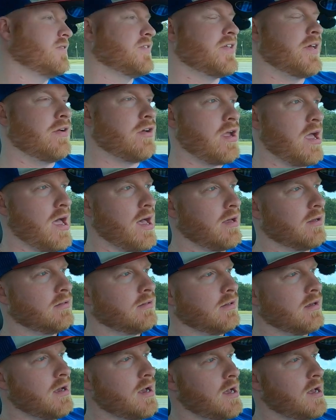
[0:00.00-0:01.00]
So yeah,
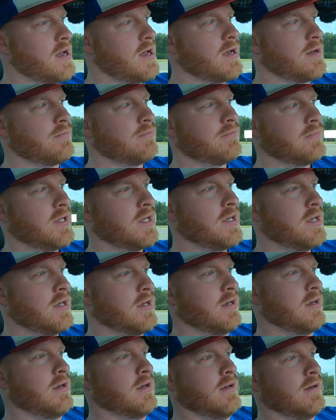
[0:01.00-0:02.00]

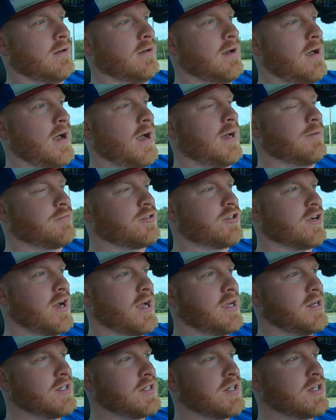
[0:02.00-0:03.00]
um, I'm
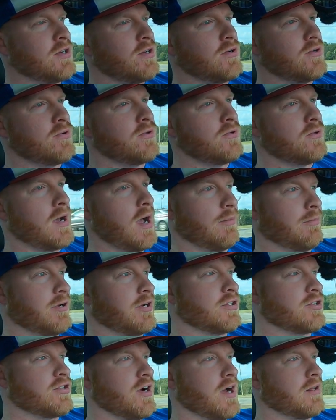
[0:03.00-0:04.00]
trying to, I'm
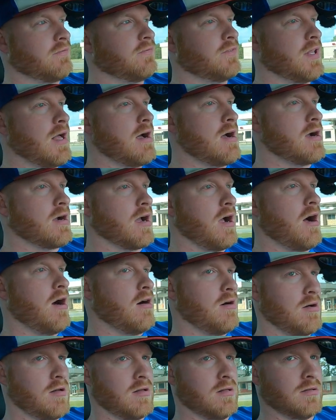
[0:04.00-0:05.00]
going to try to vlog
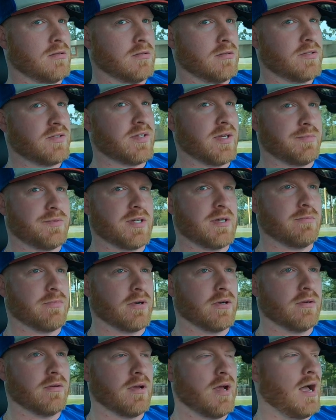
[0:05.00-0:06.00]
all
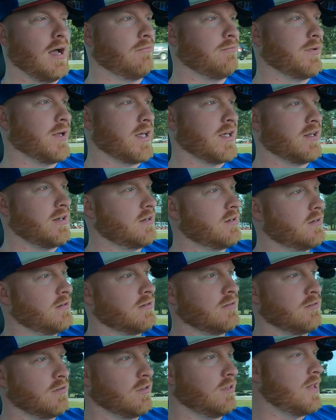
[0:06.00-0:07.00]
September. I've
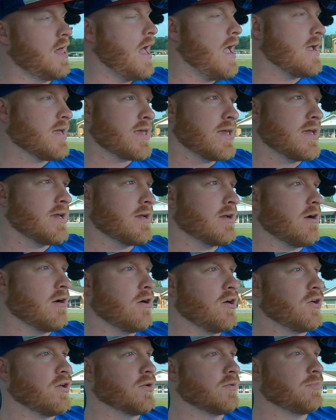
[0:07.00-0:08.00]
been lacking
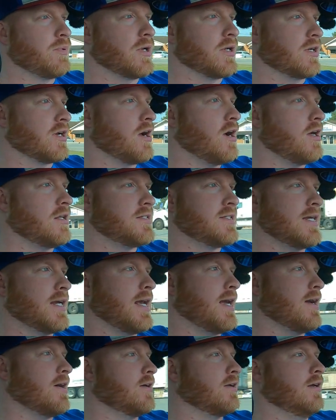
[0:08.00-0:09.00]
on putting
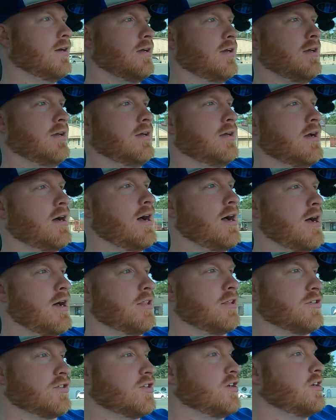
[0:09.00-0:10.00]
content out.
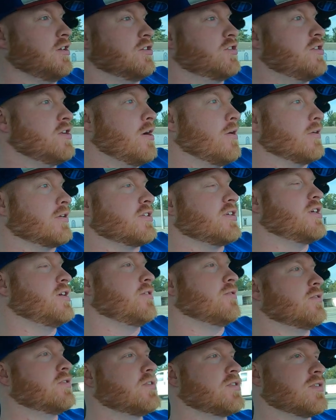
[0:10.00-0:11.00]
Uh, there's, no, there's no
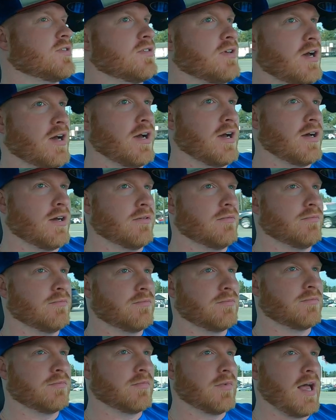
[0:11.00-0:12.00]
excuse.
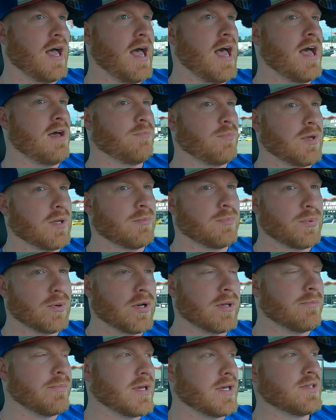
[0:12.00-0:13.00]
Um, I have been
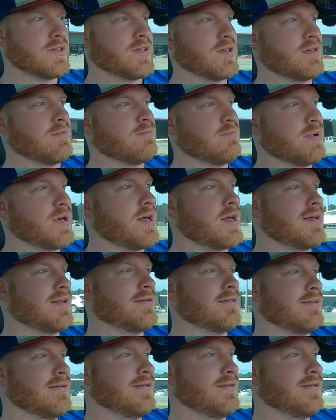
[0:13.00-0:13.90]
pretty busy, but